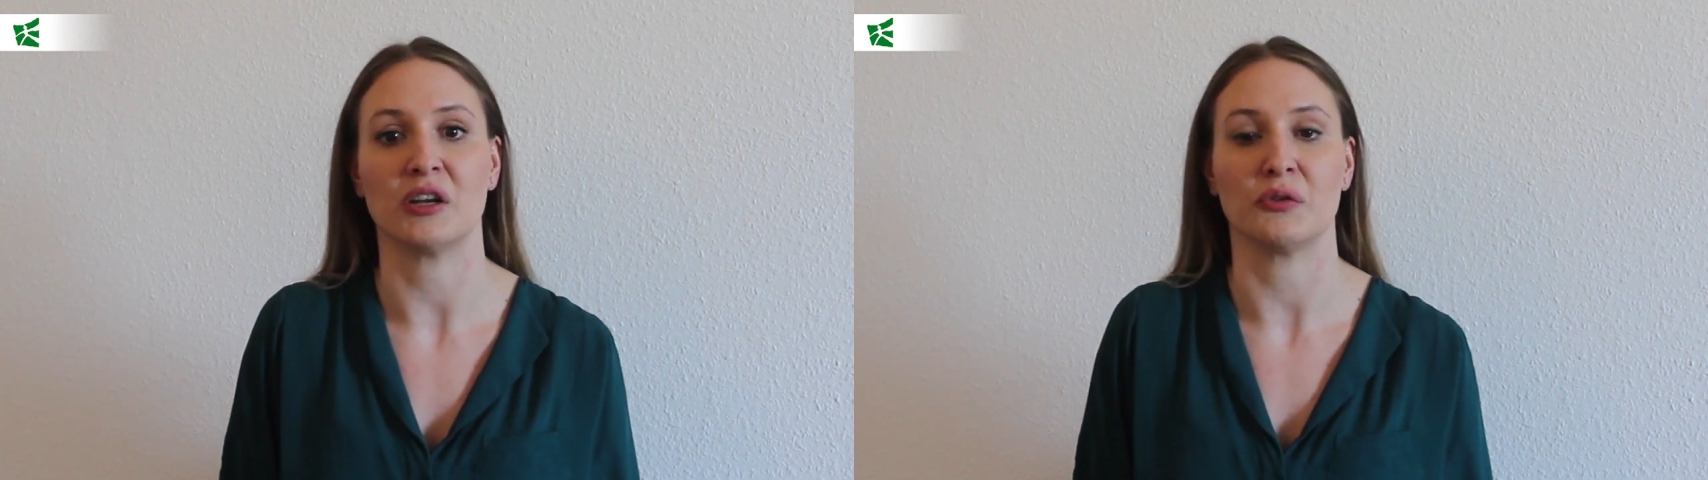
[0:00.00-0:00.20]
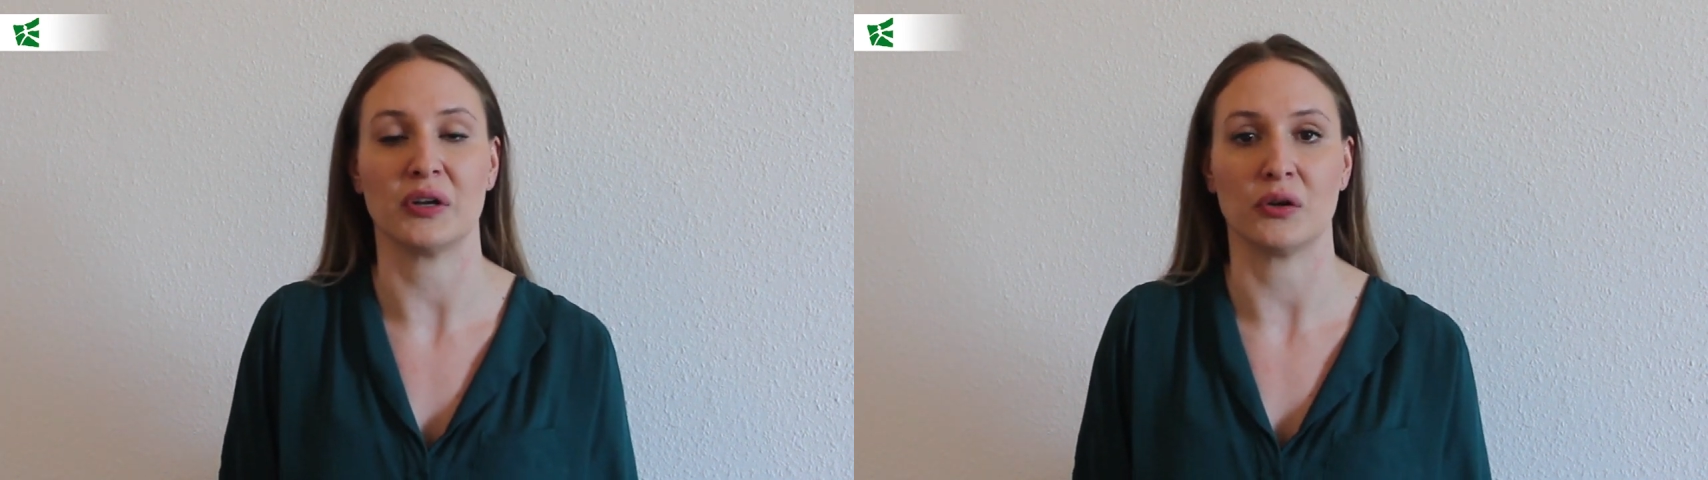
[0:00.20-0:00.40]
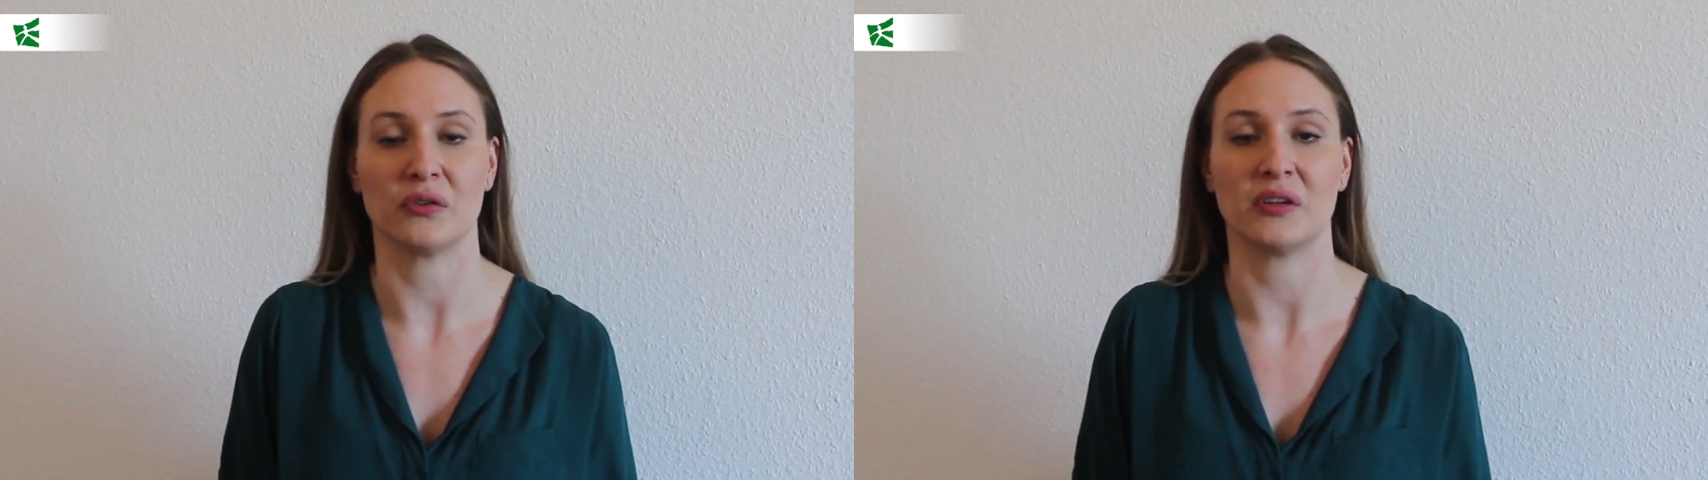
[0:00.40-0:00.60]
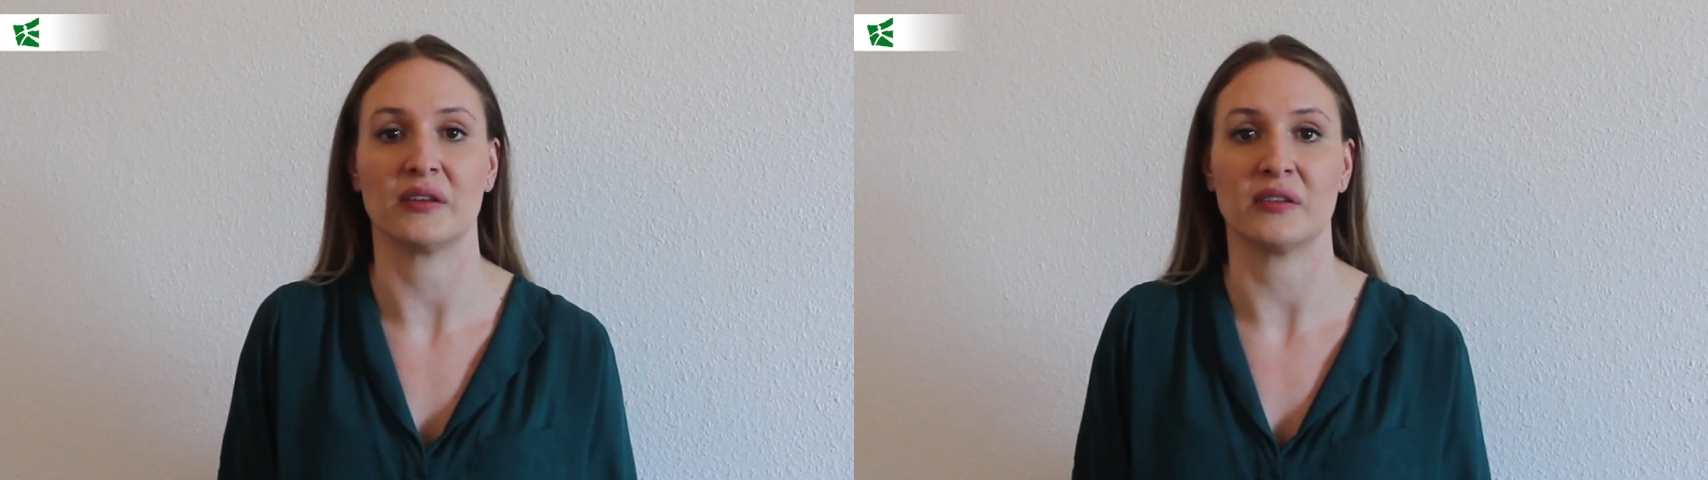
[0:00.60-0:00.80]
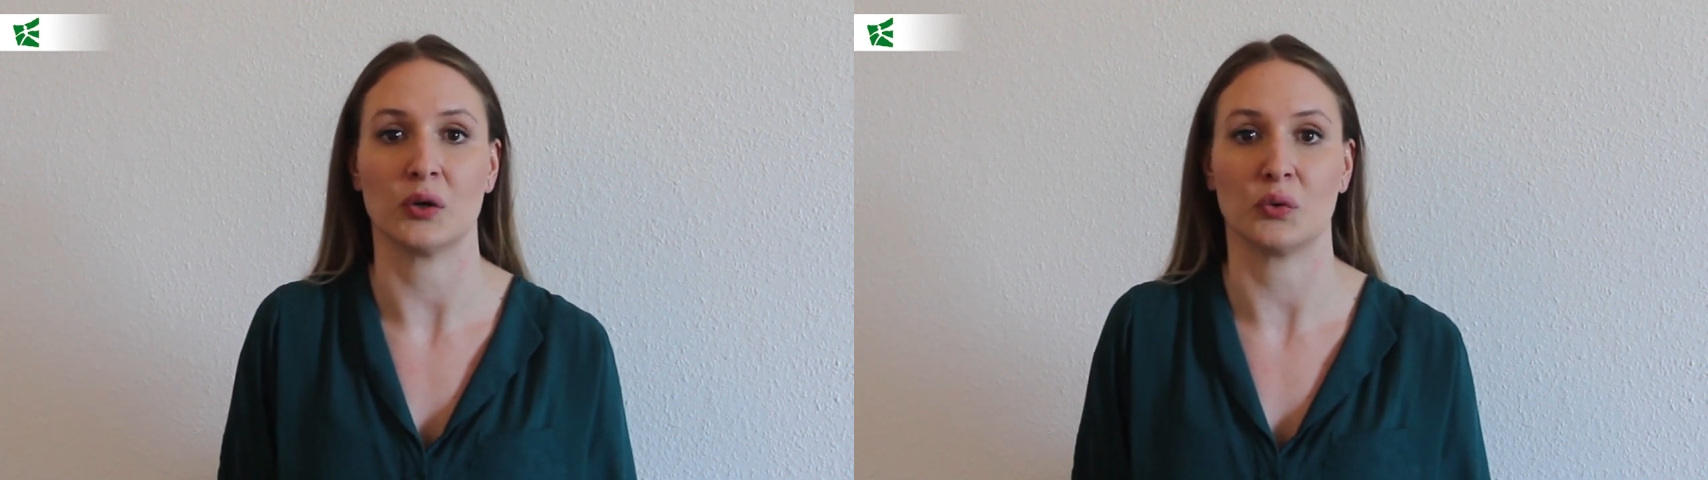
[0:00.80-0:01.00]
in reducing
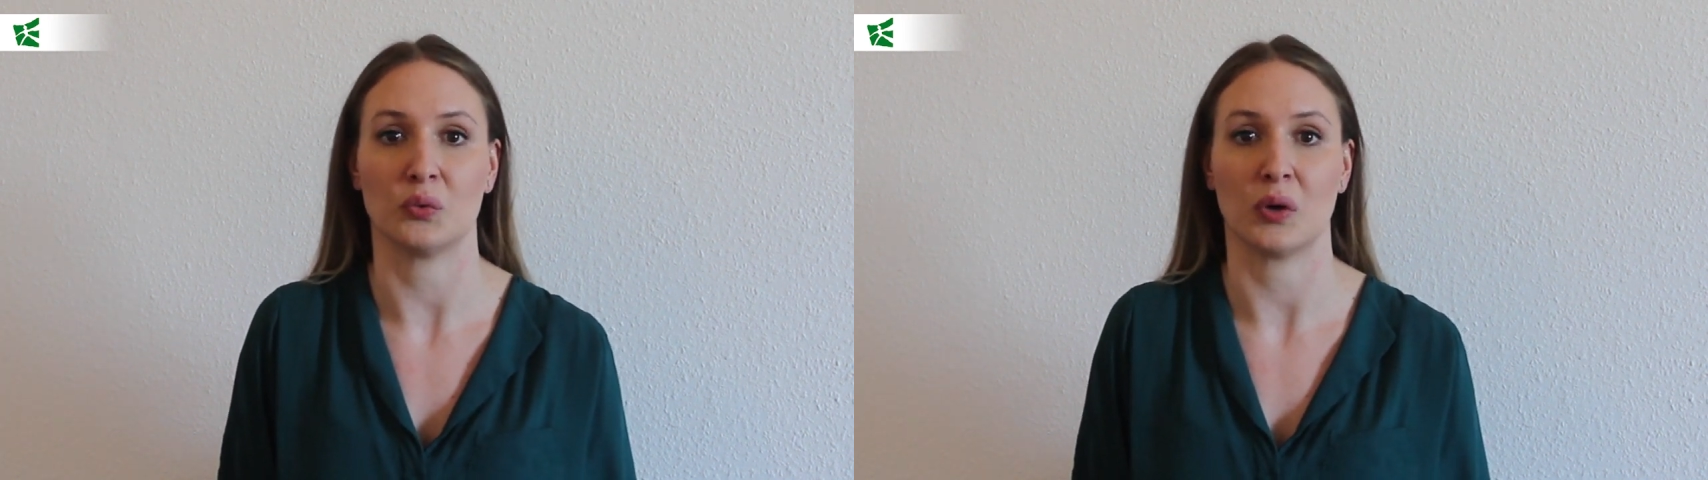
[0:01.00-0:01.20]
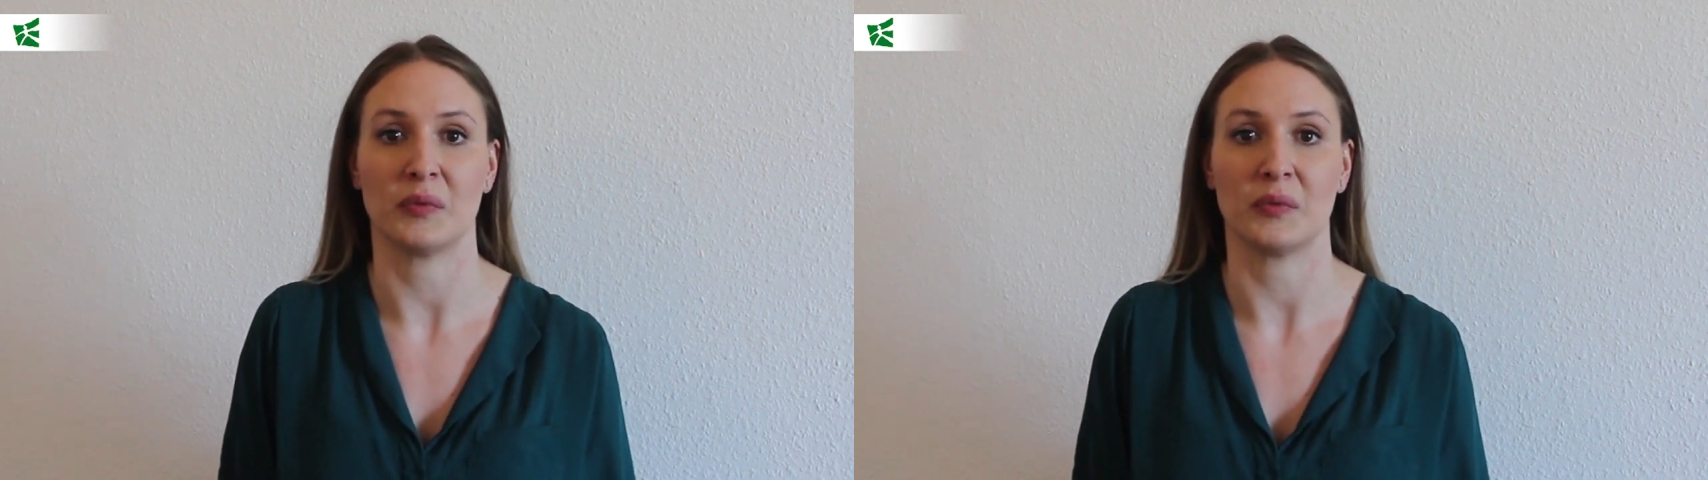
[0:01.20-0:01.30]
CO2